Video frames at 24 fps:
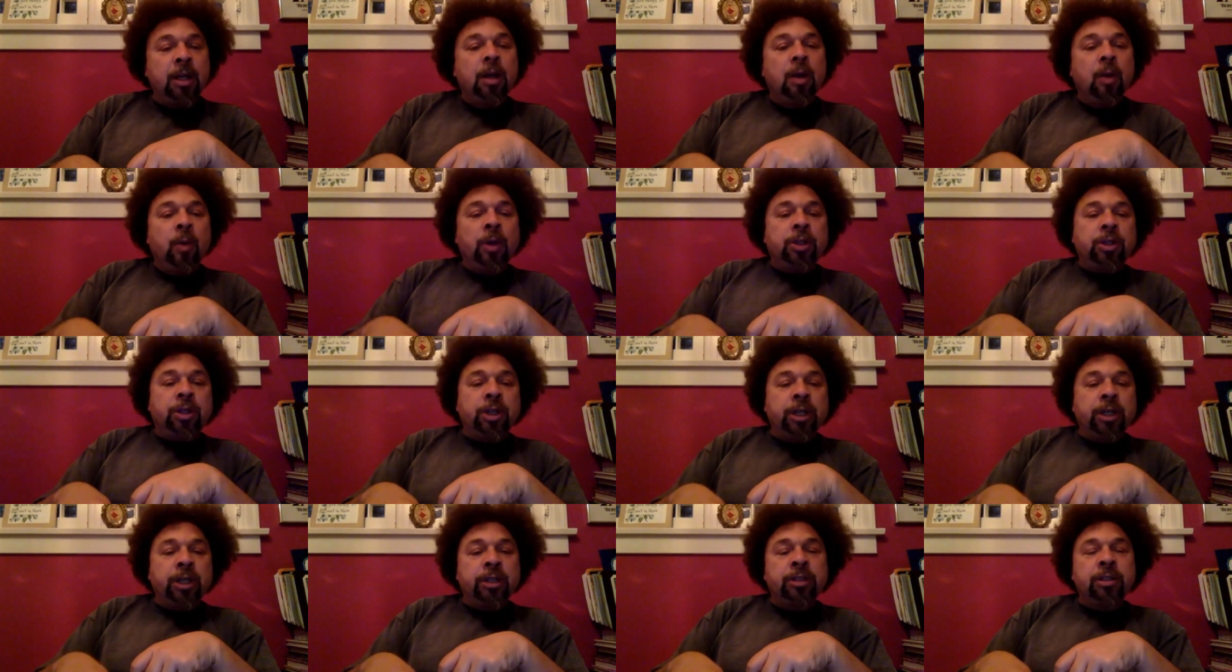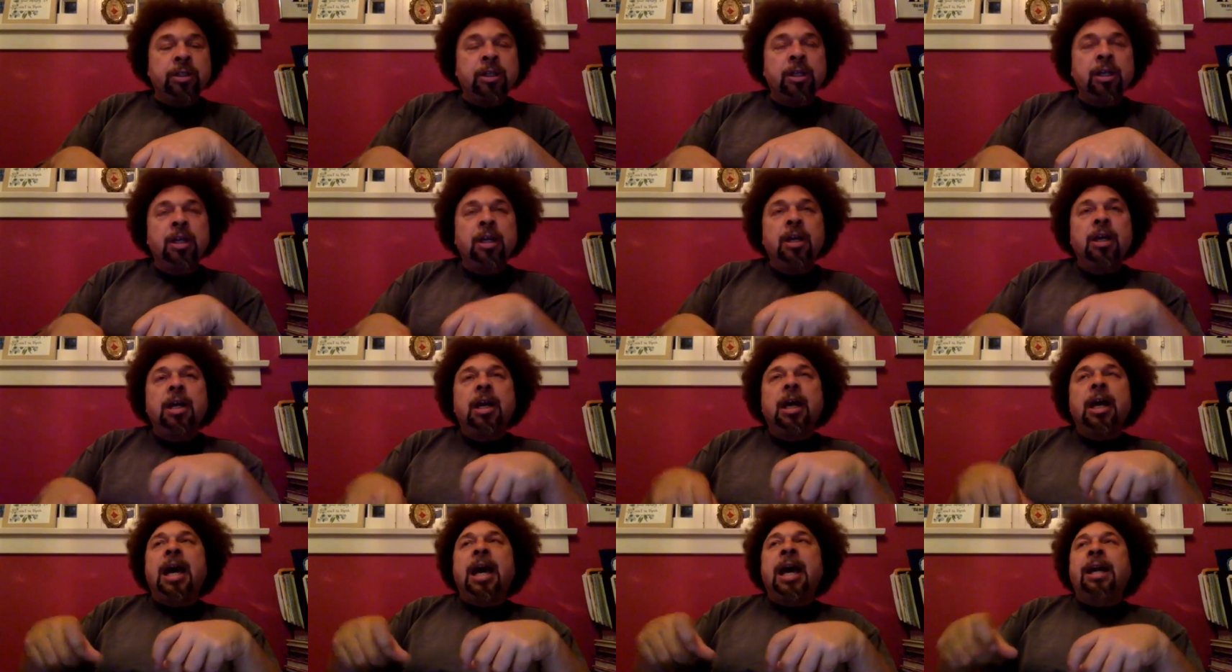Which is,
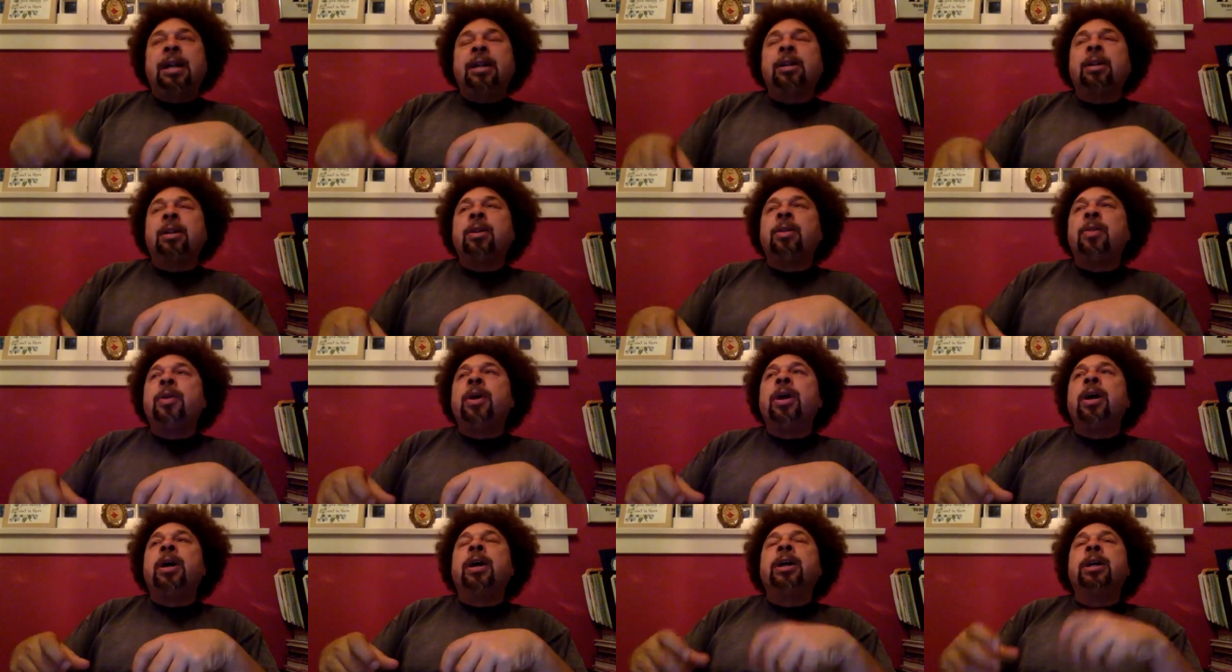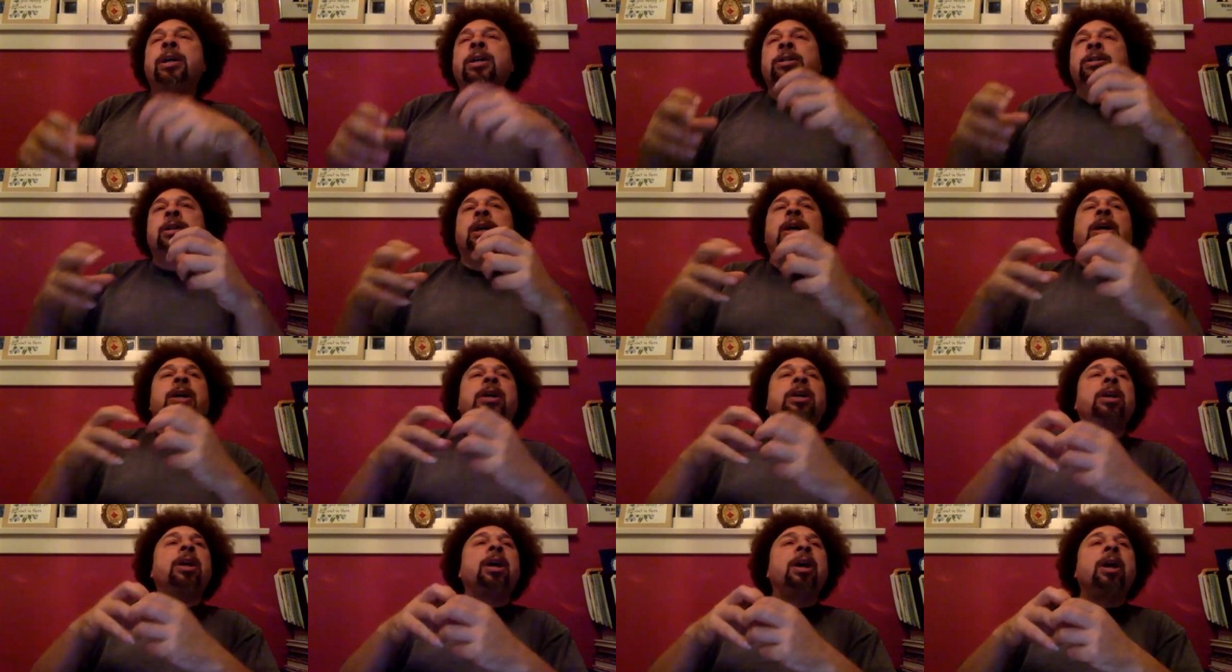at there is a
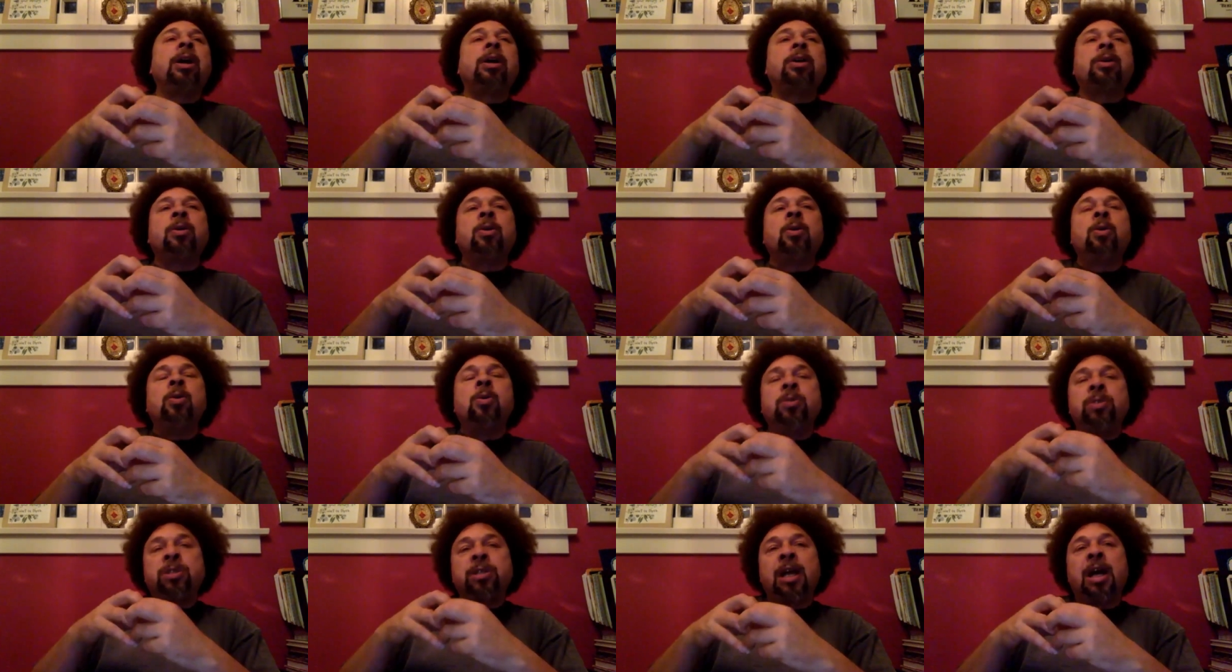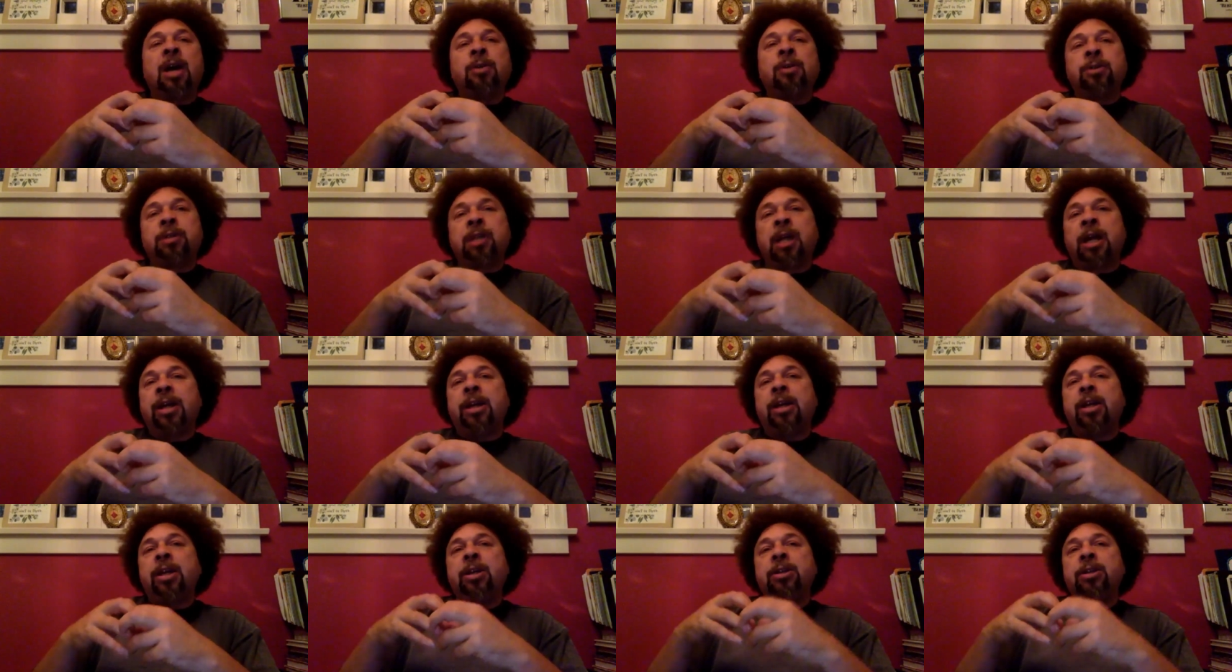character who sounds
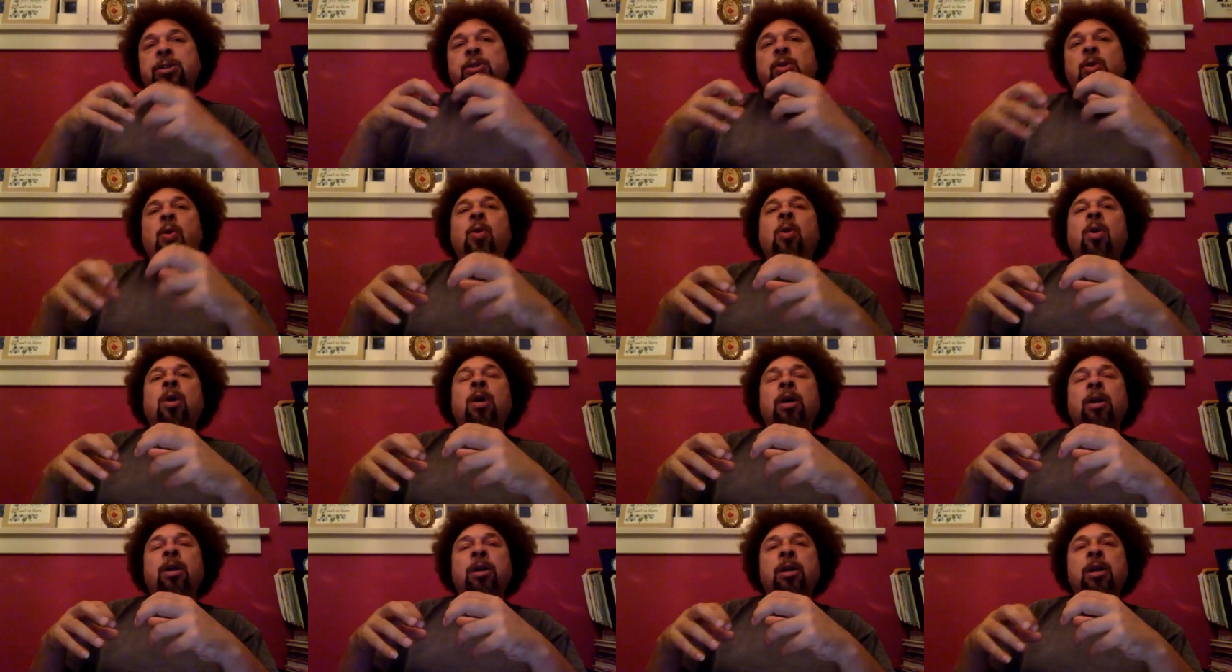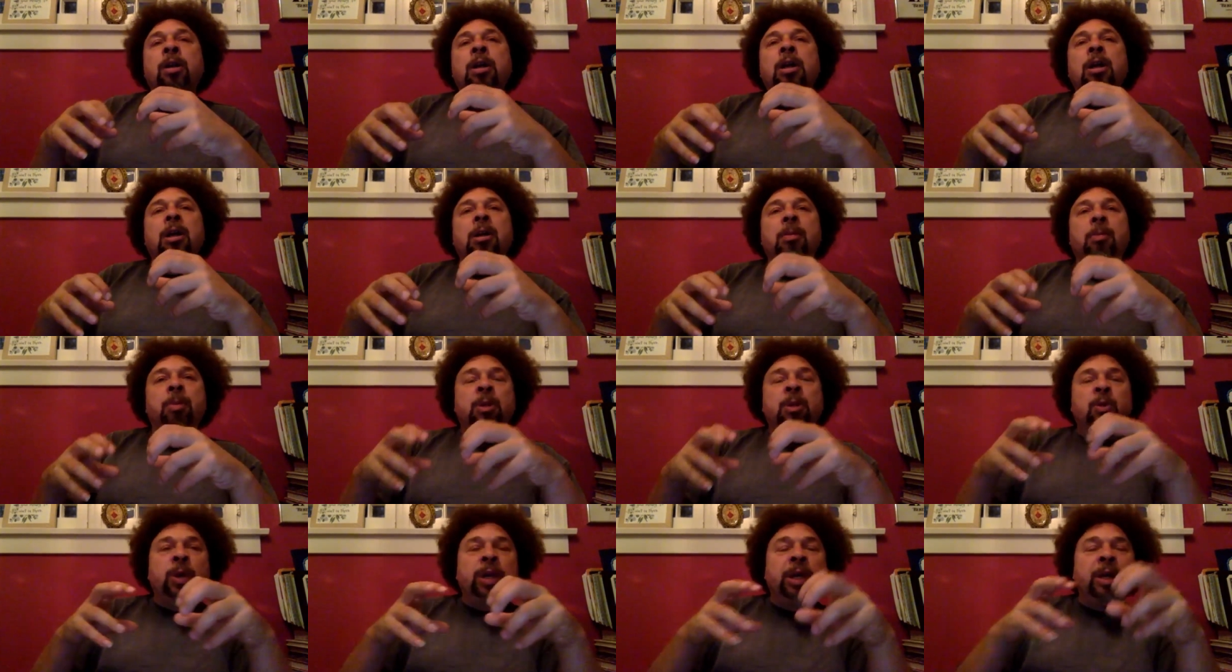like he's torn
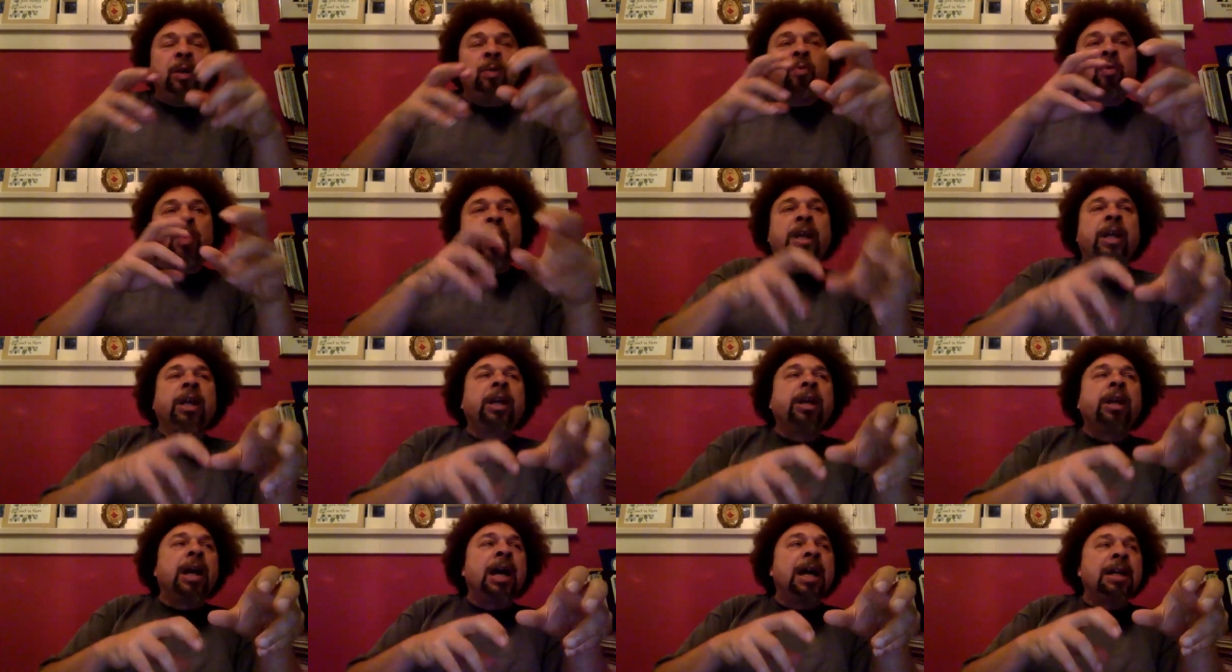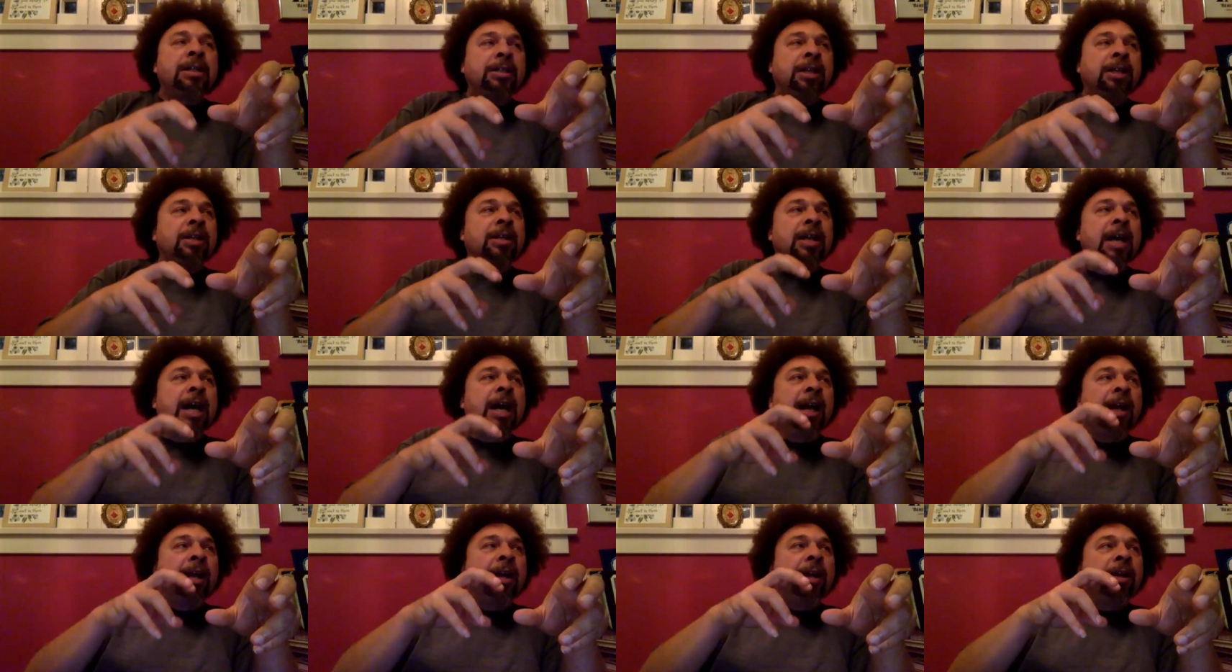between recognizing a
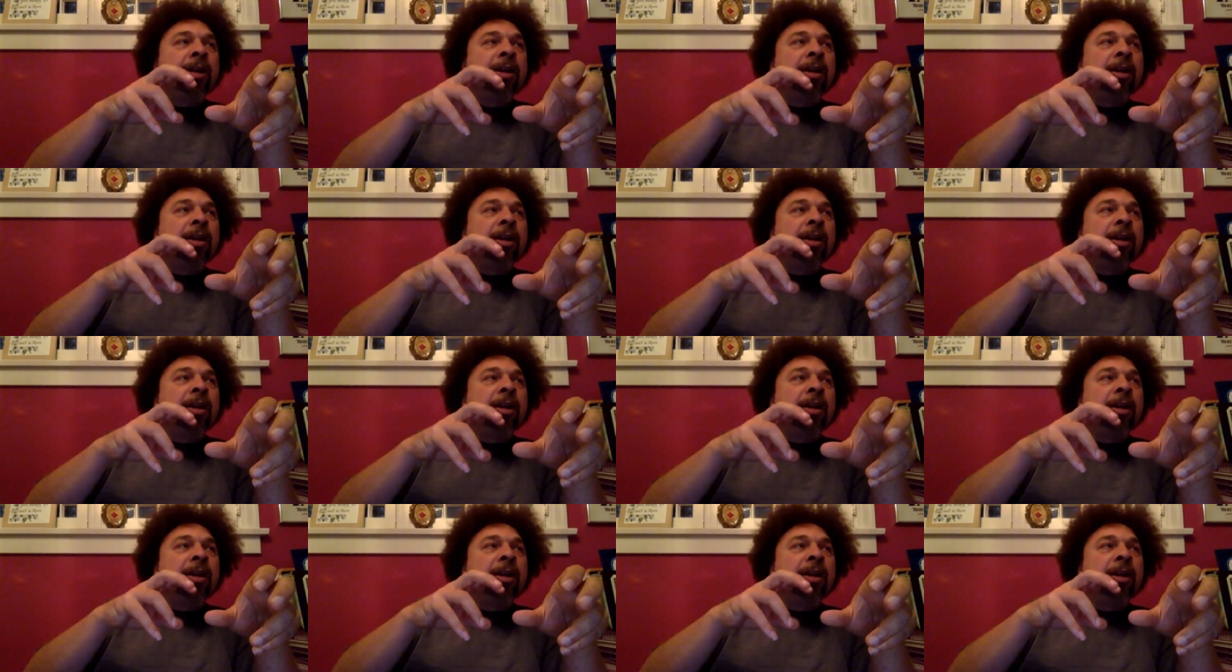talent